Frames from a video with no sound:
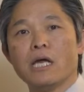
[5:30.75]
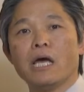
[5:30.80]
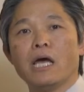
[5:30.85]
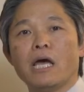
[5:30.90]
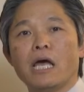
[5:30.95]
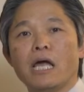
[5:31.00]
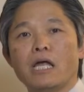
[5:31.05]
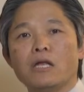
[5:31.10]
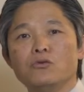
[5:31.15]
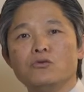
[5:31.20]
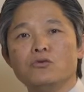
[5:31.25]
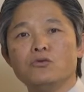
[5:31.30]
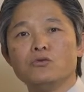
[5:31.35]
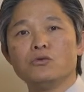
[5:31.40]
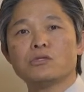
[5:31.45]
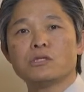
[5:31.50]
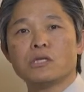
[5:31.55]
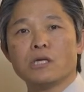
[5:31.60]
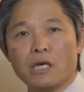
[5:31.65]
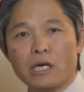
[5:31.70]
and
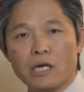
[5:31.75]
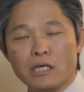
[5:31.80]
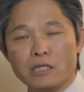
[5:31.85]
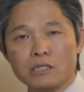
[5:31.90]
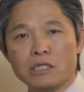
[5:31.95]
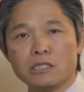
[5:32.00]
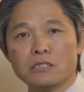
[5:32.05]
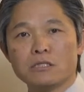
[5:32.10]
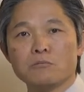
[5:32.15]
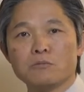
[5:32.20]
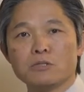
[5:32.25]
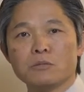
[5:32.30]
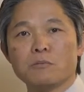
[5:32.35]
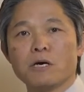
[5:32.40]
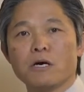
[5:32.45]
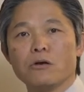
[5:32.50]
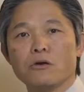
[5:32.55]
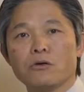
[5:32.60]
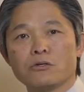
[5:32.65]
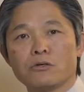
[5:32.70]
used a systems
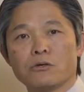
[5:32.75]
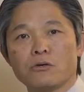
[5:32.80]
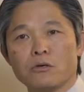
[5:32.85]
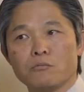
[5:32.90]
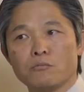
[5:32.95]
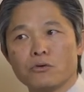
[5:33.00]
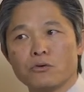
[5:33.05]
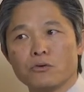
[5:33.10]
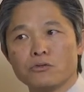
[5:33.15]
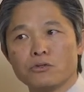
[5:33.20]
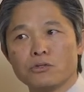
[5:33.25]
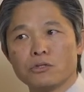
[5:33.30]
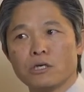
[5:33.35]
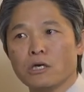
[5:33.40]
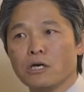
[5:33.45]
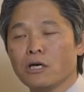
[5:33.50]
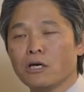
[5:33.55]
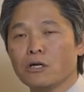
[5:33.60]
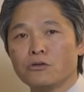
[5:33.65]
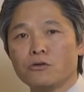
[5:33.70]
biological approach
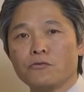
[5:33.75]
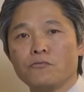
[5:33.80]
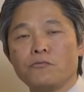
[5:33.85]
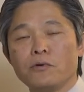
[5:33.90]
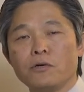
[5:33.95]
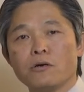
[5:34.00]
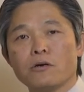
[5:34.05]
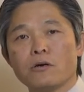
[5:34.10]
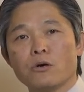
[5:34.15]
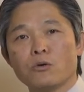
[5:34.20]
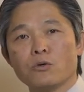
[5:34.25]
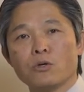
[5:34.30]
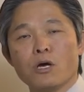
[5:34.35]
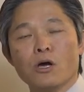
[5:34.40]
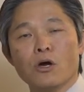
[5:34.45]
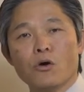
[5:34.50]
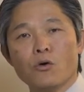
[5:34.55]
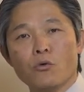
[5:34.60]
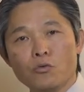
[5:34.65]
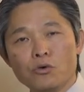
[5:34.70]
to figure out
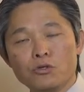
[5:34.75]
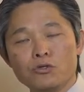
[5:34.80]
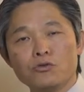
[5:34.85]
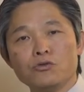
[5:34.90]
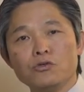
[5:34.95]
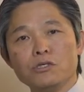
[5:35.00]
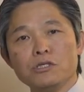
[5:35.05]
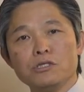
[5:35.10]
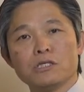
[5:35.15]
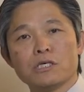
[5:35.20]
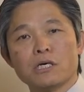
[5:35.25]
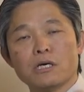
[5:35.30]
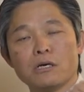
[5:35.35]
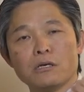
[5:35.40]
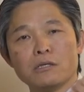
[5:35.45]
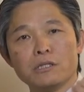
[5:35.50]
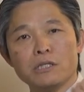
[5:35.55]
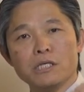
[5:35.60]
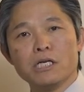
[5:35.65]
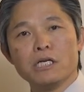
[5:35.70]
which genes
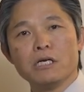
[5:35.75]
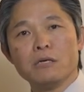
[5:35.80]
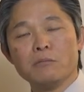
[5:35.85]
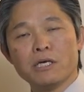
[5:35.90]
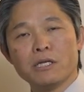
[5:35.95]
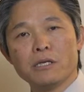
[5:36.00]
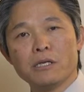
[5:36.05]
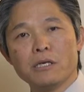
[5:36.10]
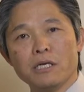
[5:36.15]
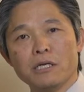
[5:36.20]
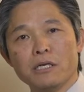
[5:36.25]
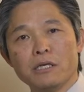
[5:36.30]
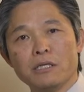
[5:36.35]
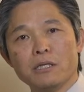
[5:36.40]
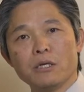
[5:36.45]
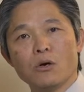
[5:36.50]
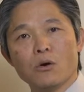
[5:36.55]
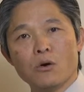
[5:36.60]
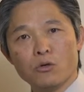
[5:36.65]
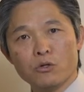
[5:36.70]
are DNA methylated
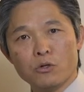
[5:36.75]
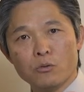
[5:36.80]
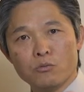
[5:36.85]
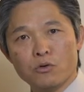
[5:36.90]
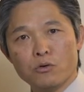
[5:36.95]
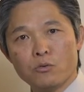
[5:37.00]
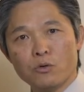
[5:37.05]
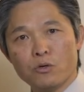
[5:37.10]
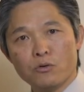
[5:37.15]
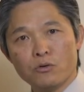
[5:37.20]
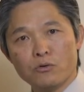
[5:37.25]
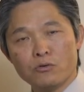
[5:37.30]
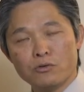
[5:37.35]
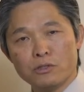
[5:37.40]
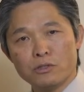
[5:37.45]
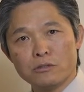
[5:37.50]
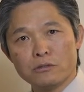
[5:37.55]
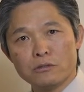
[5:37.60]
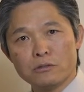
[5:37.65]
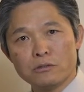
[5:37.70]
on the promoter
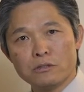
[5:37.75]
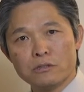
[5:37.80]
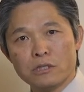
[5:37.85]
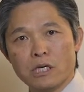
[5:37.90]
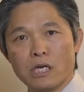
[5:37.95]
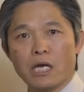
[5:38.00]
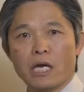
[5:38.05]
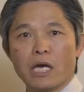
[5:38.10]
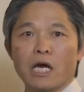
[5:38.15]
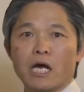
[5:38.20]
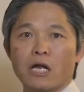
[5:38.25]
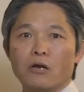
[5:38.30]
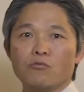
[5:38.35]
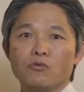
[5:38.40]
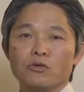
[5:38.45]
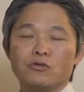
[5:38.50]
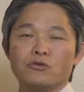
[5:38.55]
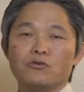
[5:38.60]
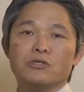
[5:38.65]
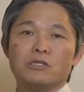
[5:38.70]
regions and
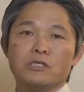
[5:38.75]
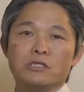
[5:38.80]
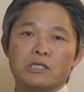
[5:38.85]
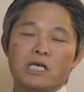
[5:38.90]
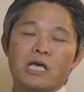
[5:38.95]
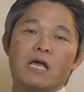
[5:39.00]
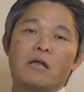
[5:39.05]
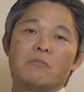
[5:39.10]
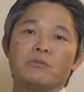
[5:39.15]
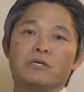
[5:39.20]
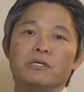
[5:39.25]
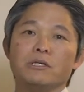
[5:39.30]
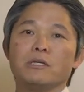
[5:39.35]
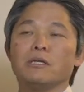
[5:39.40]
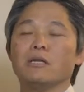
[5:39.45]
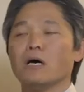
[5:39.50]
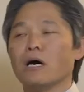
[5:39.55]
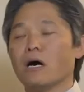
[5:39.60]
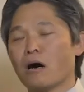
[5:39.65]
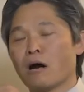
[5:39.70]
which genes can be
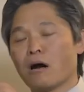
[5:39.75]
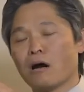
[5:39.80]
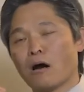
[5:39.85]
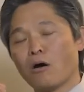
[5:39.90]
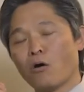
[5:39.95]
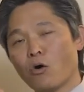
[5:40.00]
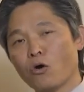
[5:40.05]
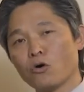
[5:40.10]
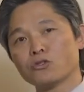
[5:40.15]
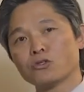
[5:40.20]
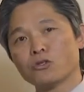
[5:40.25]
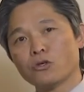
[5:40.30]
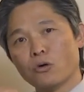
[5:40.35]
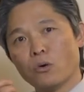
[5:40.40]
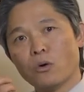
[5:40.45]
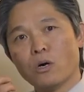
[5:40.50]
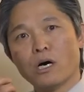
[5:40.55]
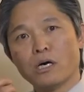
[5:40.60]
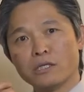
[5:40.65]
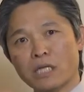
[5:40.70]
uh, are
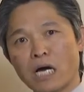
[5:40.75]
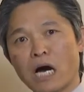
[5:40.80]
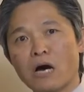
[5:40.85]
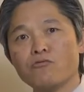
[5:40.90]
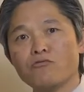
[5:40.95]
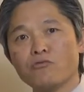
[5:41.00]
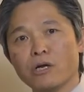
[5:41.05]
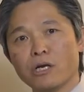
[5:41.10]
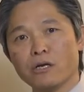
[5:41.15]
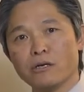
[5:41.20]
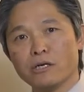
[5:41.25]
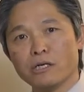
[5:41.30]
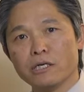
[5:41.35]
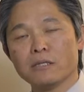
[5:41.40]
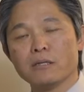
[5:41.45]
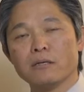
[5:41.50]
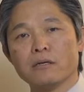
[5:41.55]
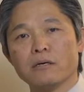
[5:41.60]
also uh, downregulated.